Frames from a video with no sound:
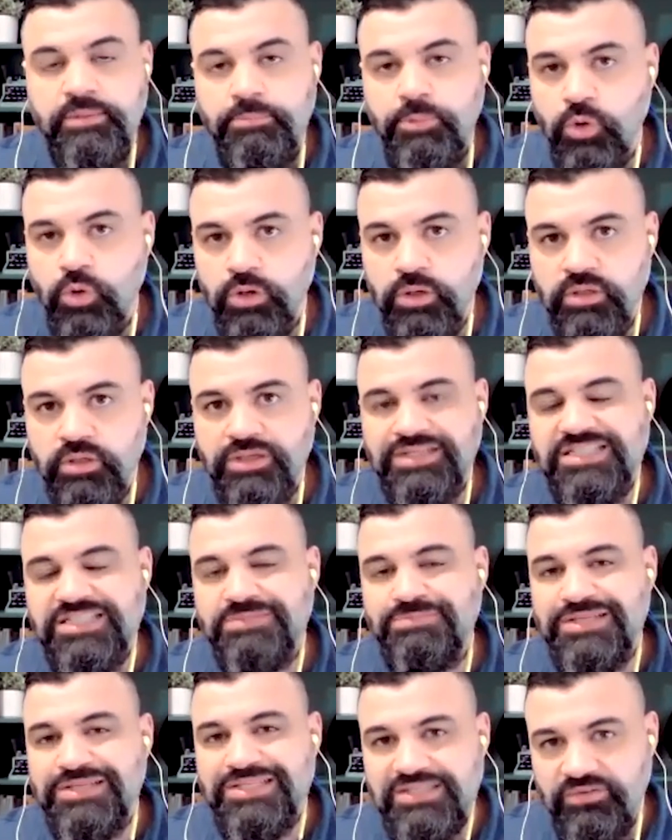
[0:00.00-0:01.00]
important
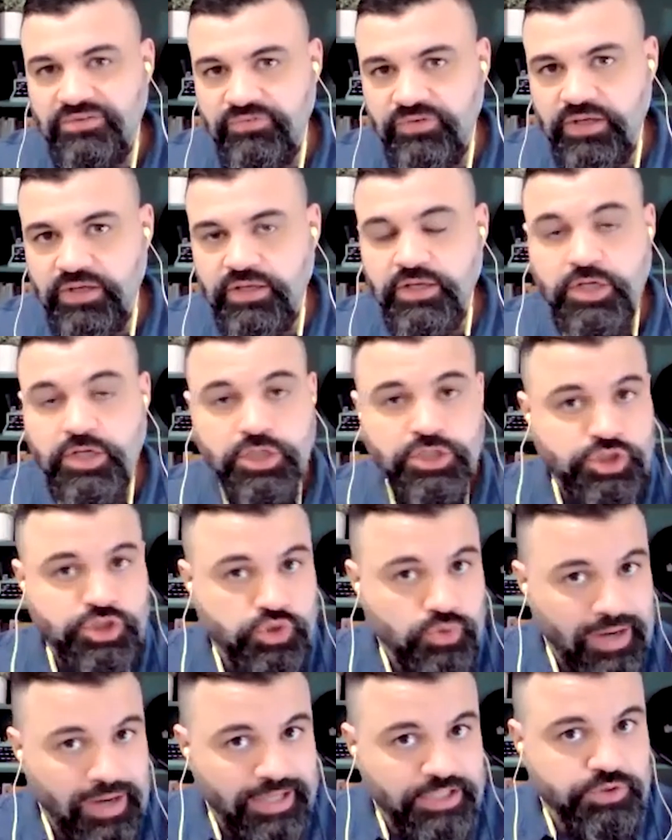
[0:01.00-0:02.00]
specific
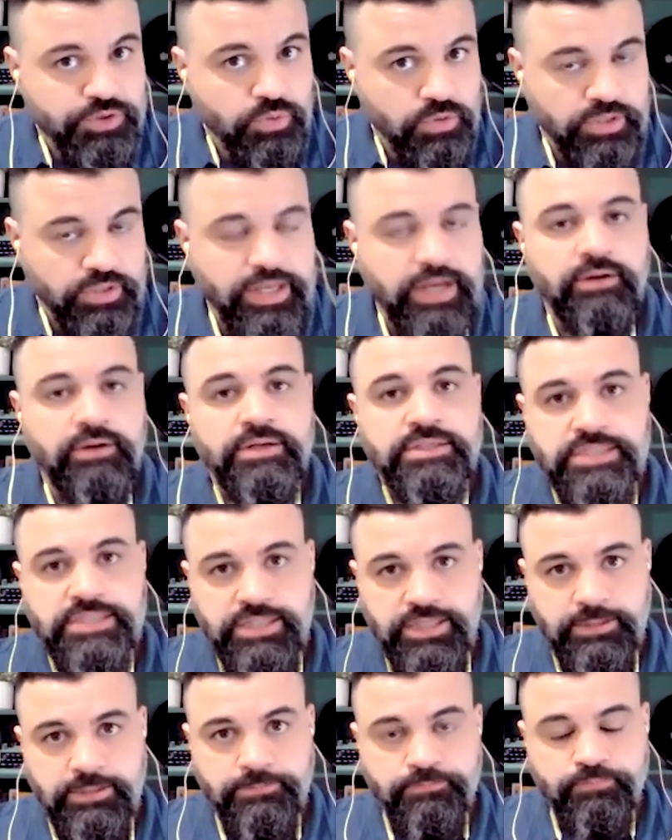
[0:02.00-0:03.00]
contractual
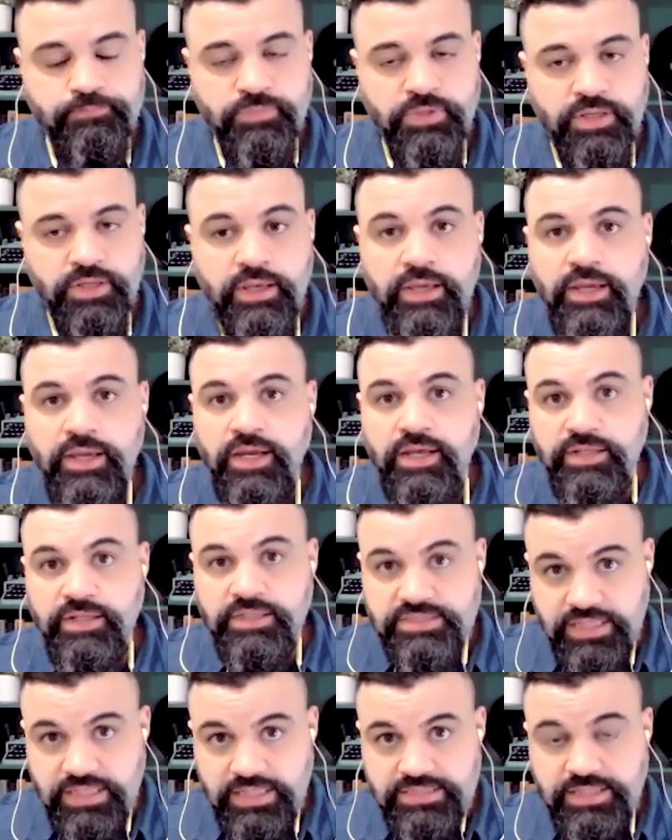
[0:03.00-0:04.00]
guarantee. And
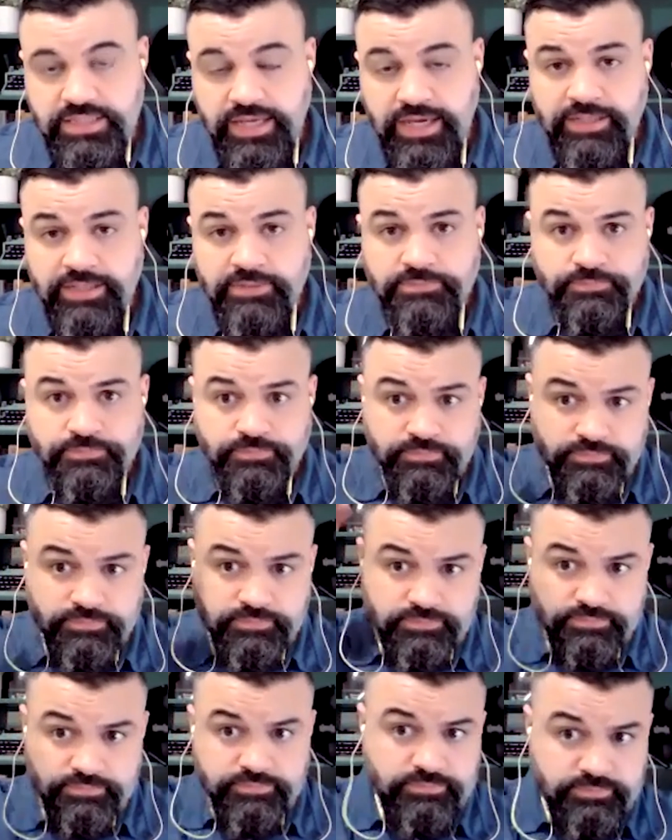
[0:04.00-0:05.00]
it says that
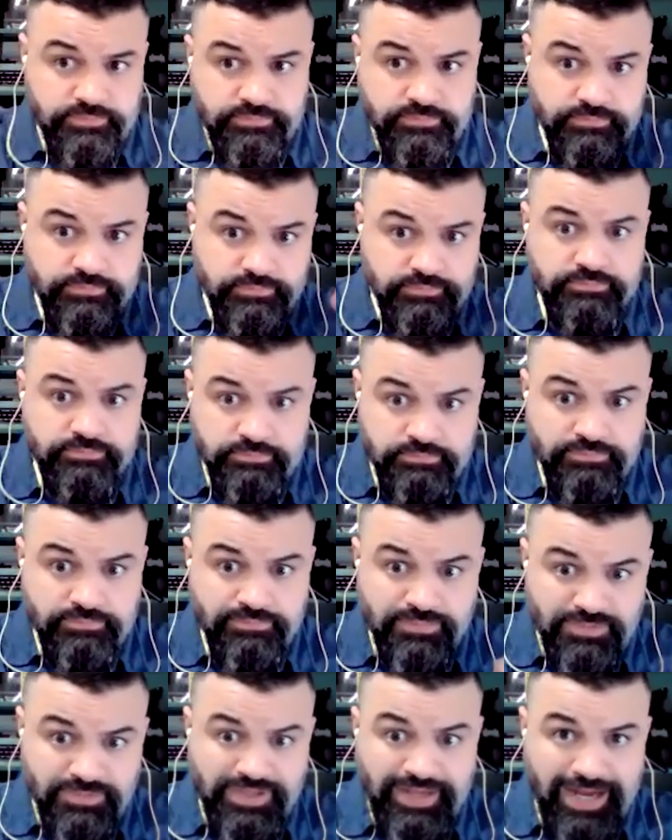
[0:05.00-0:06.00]

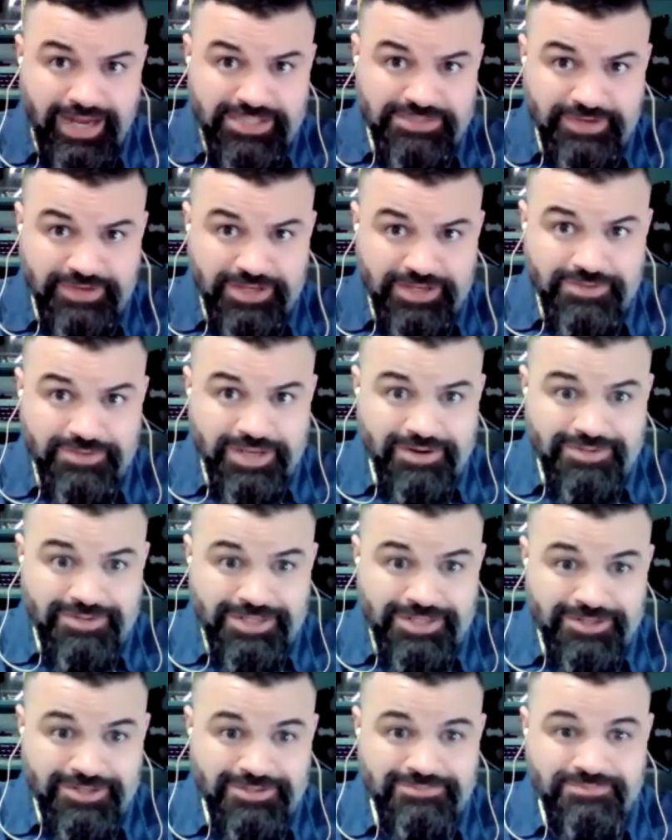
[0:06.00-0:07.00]
cash value down
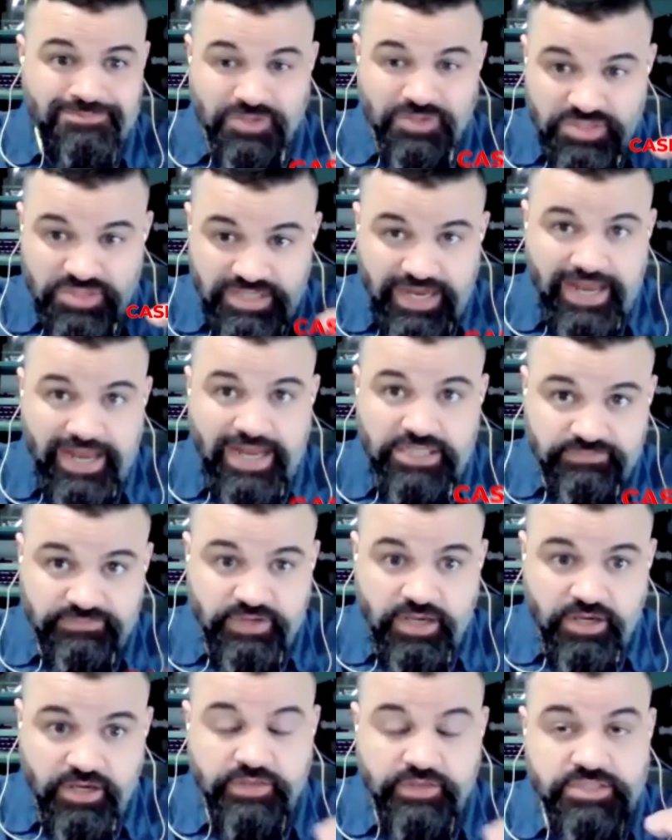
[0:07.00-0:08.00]
here, there's cash
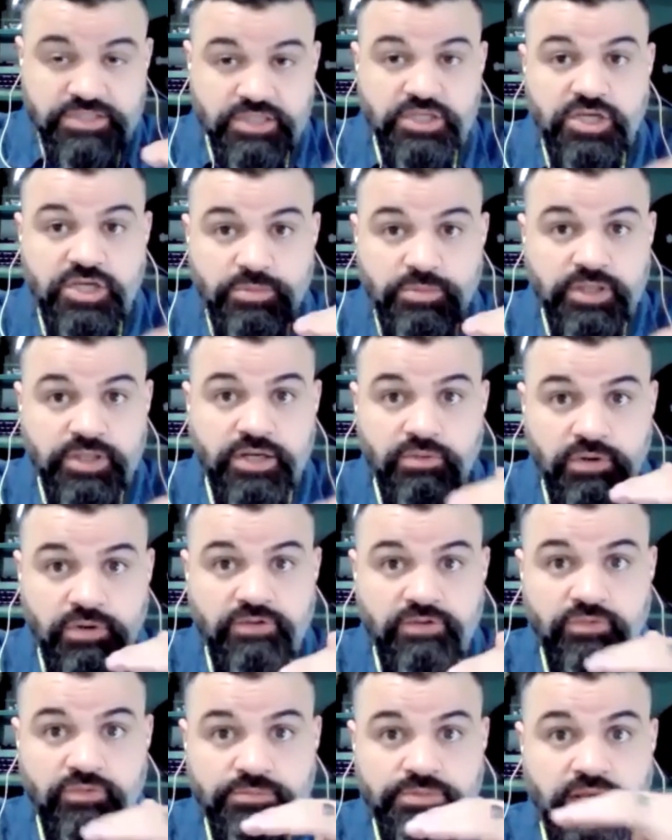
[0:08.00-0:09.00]
value that's accumulating
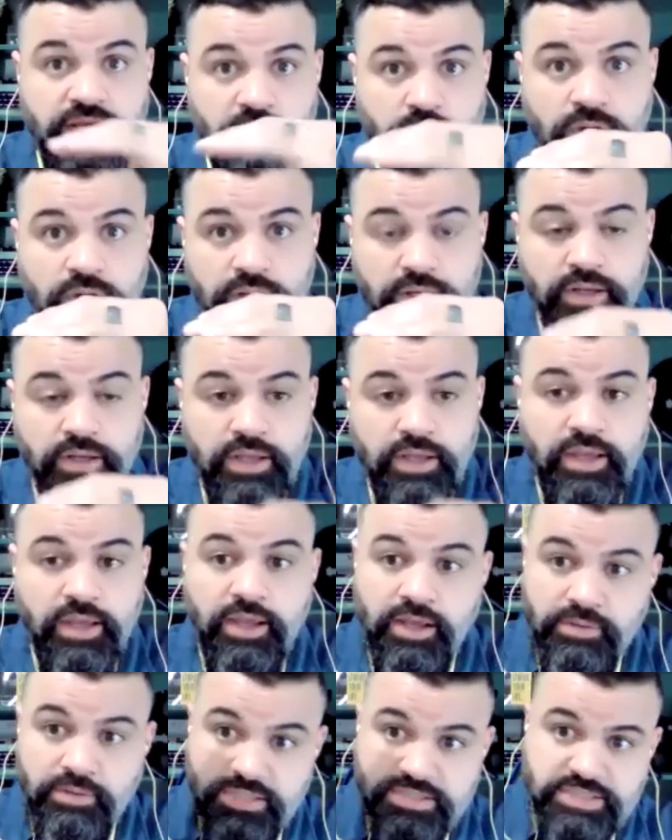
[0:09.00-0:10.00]
right from day one.
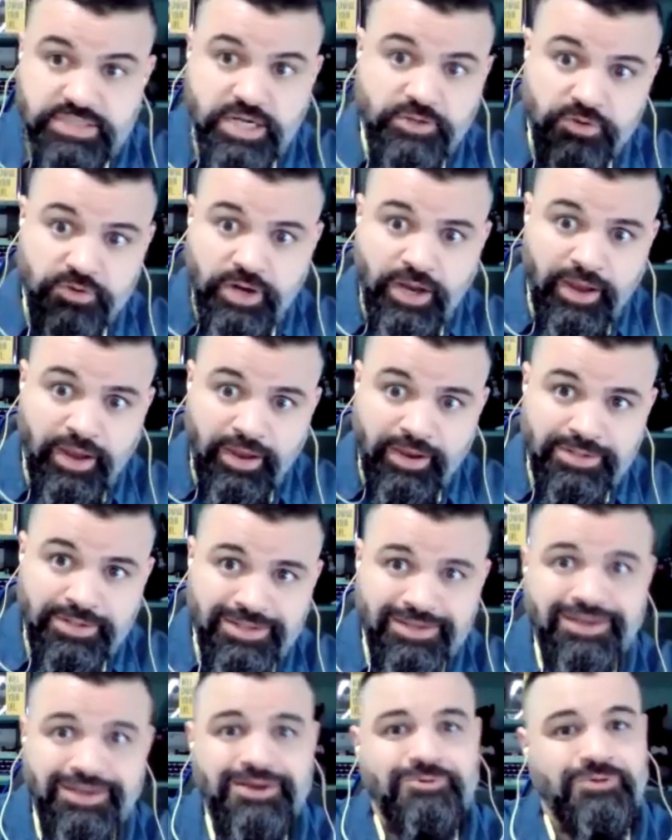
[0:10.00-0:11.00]
And this other
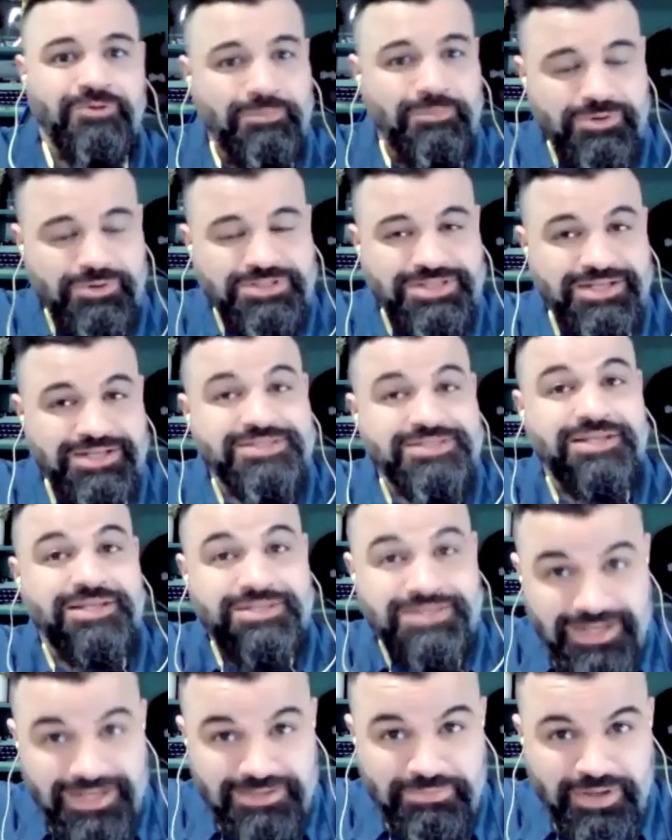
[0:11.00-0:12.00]
hand represents the
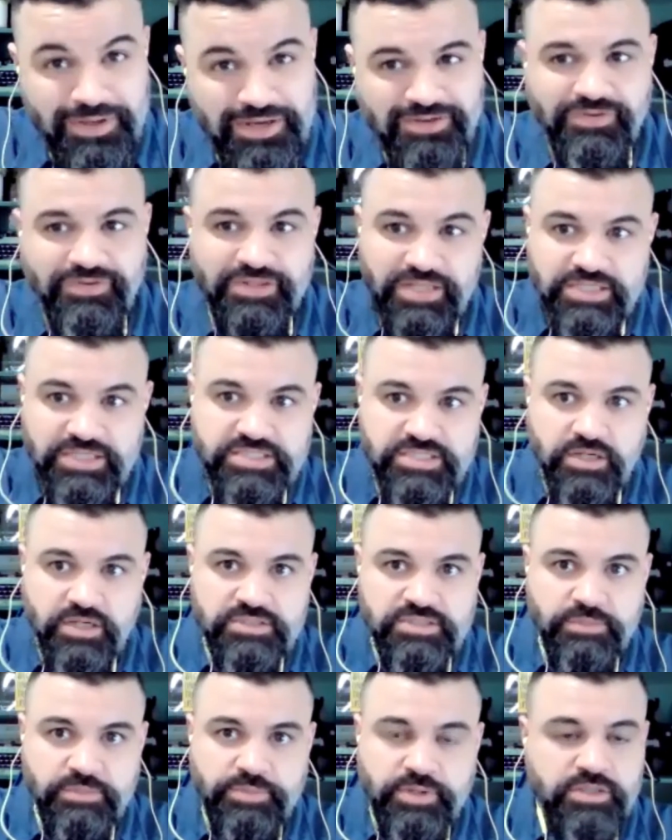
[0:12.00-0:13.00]
death benefit that
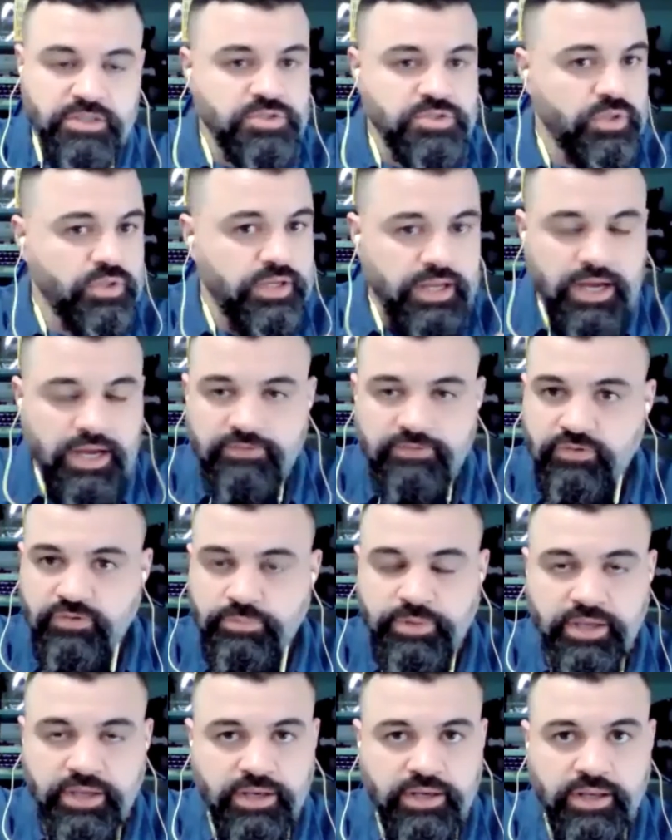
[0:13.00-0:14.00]
starts up here. So God
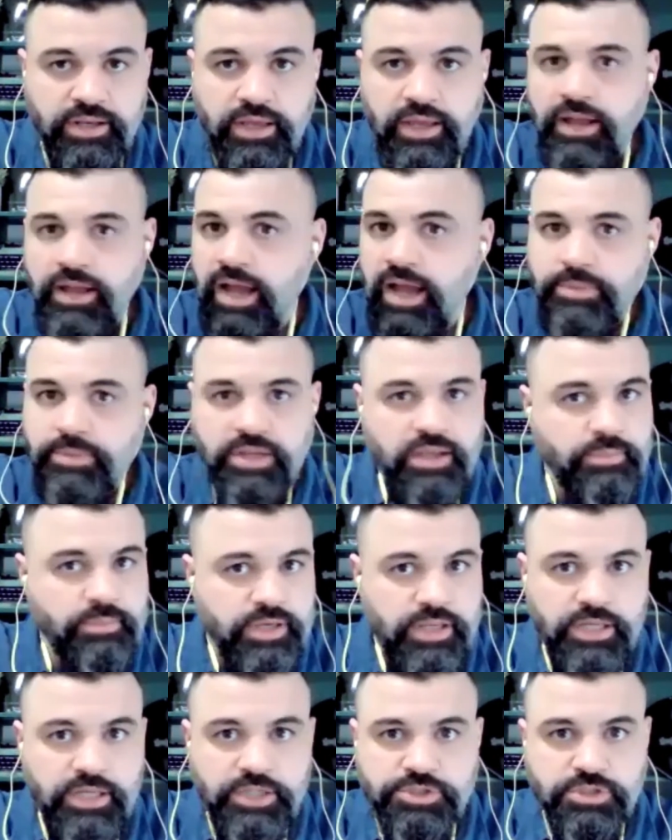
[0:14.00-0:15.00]
forbid I become
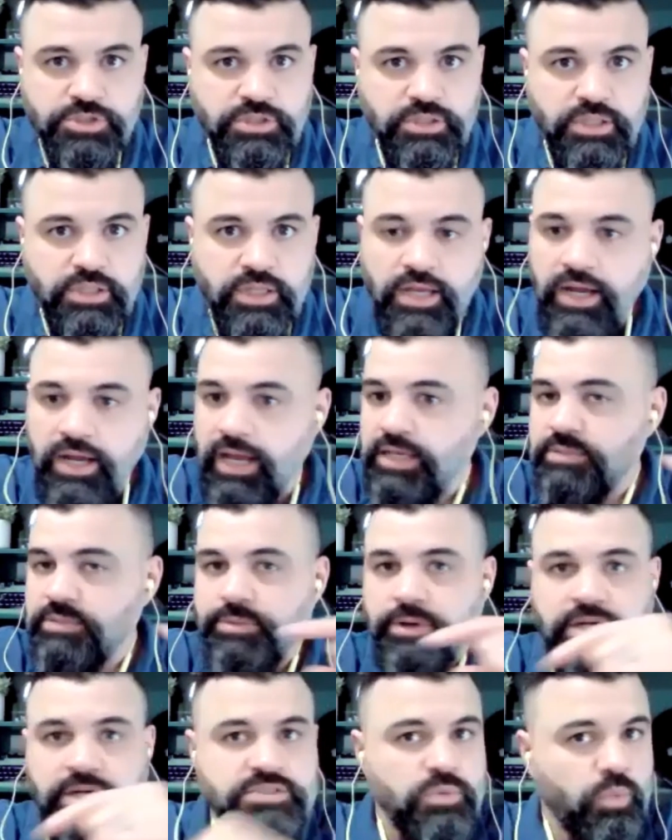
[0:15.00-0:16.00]
an angel, I
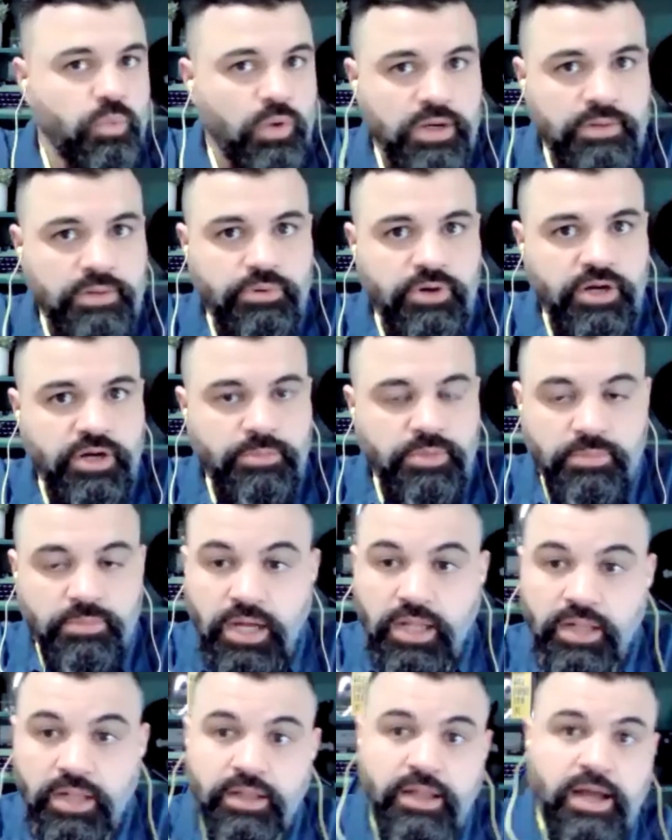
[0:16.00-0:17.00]
deposit one premium,
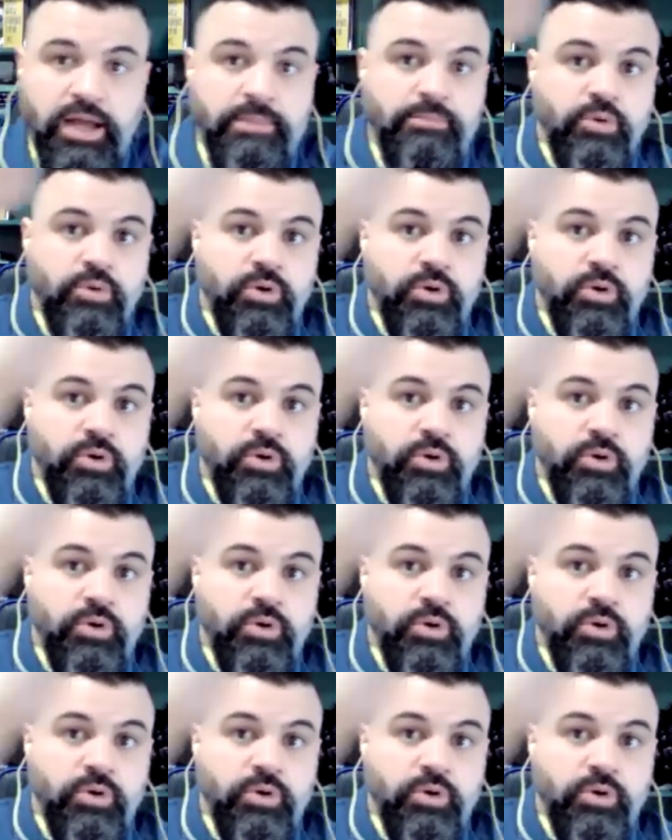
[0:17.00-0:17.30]
a lot